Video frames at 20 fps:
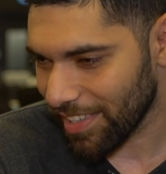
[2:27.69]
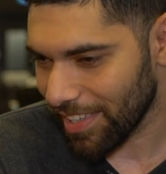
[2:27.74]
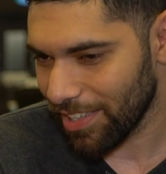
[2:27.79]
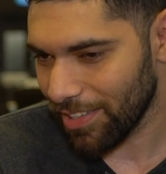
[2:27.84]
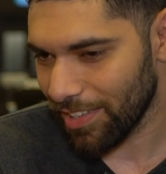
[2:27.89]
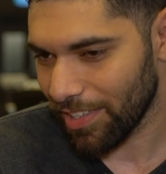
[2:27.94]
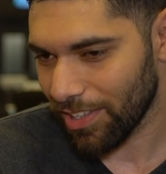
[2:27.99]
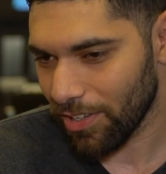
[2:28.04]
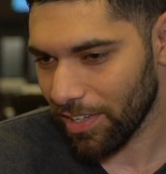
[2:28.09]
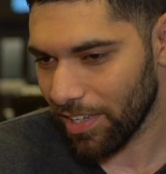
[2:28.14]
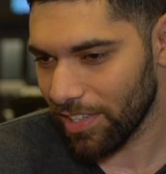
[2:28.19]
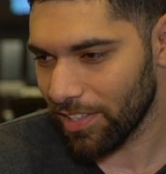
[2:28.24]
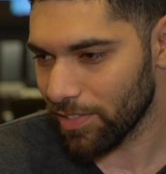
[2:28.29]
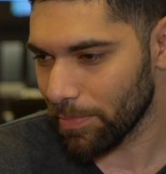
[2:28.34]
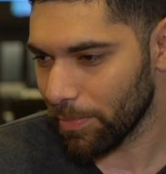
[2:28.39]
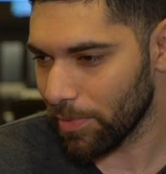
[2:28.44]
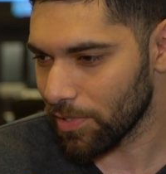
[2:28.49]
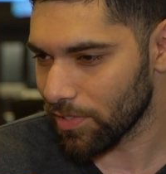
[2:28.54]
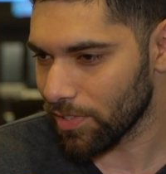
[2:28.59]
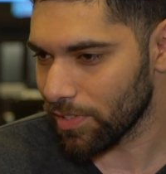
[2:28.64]
kind of like okay, this
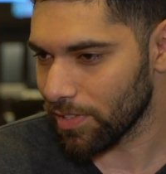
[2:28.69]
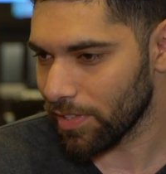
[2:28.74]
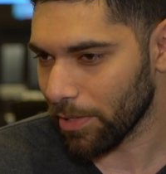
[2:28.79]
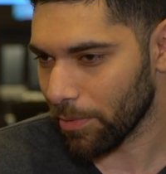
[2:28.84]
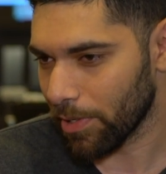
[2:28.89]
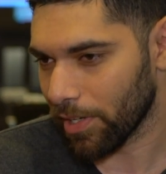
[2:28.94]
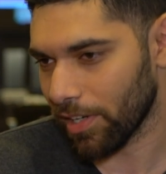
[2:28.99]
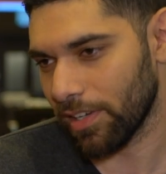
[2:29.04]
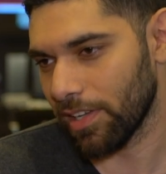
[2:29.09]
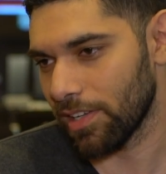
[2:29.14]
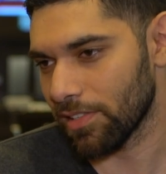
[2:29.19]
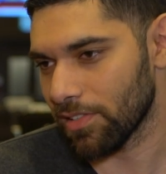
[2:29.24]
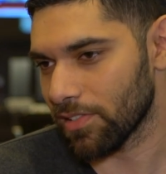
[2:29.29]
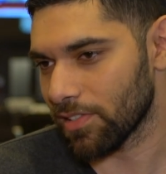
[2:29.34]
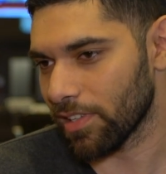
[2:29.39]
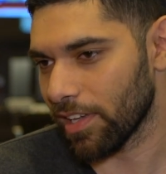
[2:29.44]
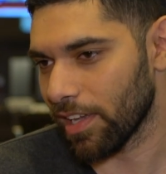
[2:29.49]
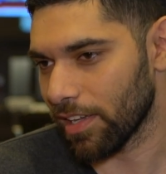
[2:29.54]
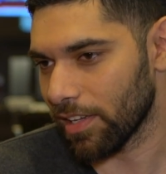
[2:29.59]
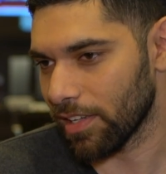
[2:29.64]
person like
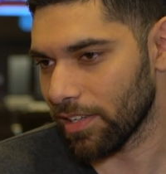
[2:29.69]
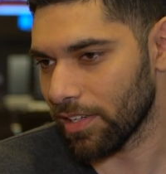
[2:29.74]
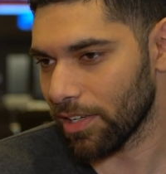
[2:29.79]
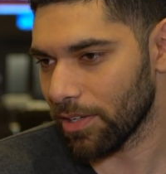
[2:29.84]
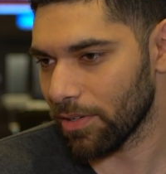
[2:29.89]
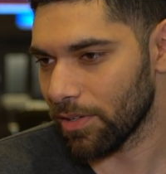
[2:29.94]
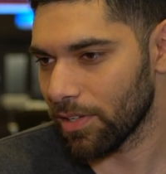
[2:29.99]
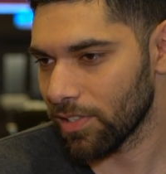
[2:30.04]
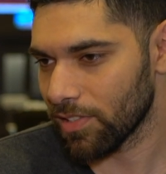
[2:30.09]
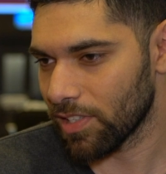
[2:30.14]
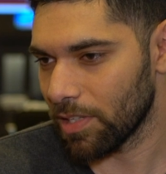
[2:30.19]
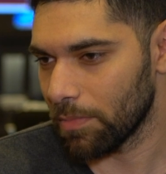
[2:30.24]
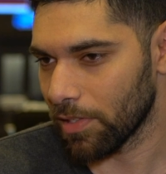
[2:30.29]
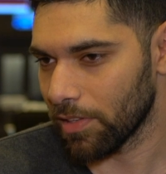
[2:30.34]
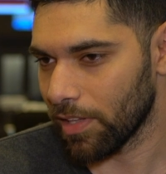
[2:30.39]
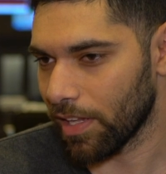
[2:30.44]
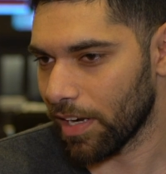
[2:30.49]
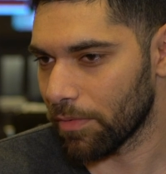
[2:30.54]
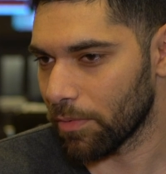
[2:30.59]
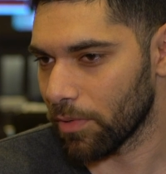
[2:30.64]
recognizes hey, you know,
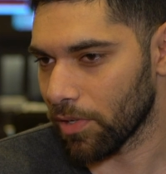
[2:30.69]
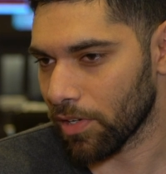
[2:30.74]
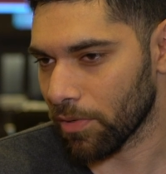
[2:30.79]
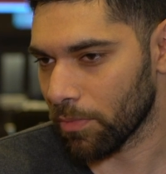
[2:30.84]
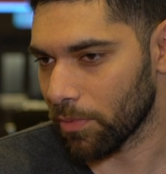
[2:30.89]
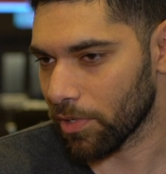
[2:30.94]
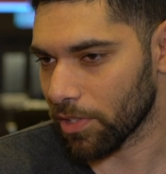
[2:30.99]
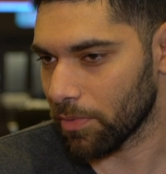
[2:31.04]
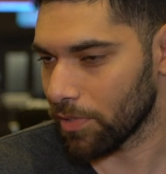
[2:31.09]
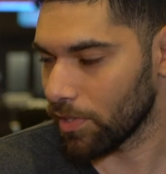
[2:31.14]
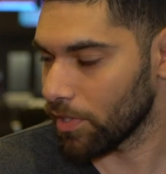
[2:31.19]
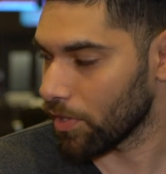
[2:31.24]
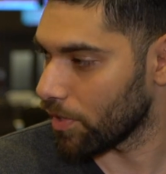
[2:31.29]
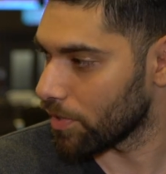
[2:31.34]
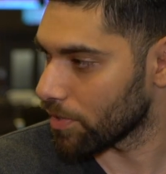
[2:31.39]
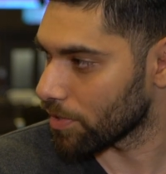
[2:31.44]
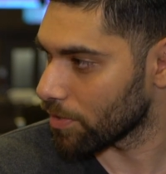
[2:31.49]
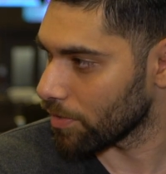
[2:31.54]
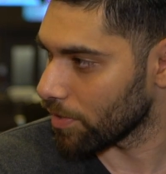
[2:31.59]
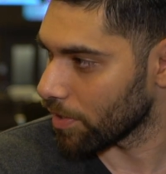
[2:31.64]
something that I re- worked really
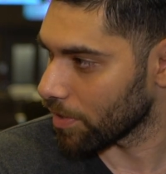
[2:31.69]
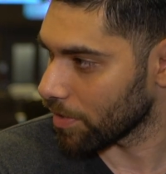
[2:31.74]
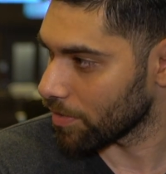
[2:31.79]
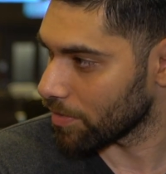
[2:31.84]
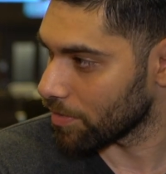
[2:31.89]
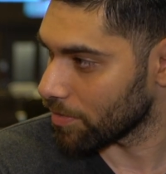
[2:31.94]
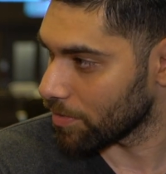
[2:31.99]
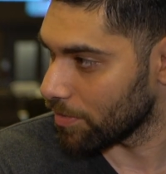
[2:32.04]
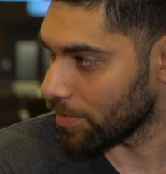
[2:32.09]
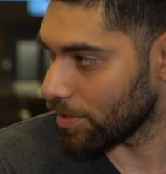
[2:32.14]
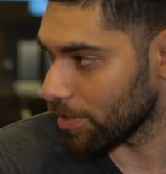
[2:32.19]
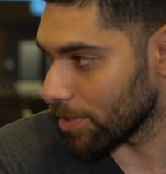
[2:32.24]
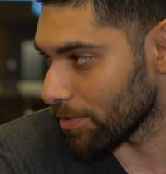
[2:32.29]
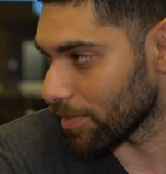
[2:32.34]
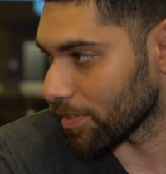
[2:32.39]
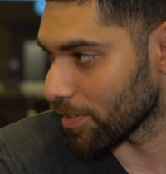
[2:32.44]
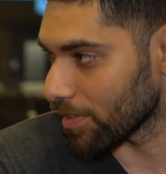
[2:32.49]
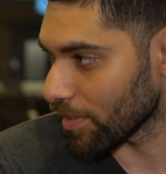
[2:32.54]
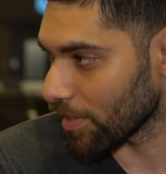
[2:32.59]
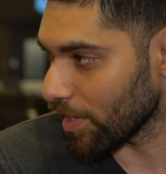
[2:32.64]
hard to like to do
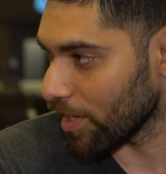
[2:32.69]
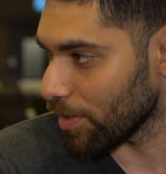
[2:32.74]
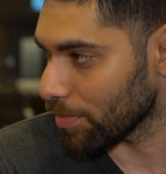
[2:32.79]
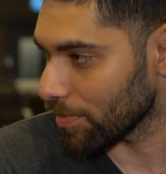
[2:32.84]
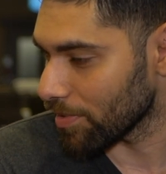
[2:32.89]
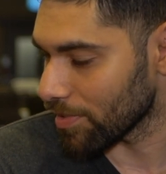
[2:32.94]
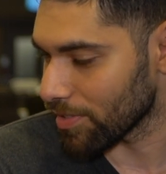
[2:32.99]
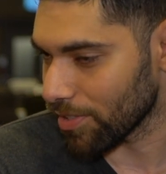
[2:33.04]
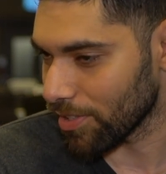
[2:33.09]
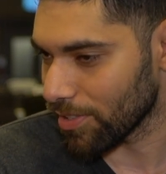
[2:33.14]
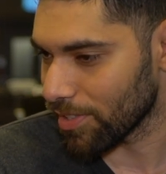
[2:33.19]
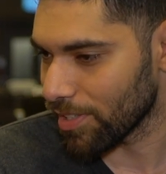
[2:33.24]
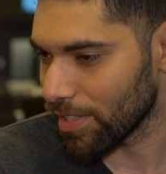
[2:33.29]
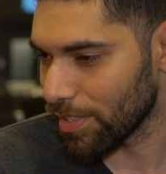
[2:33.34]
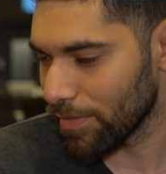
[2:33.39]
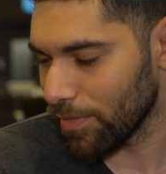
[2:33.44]
and accomplish. So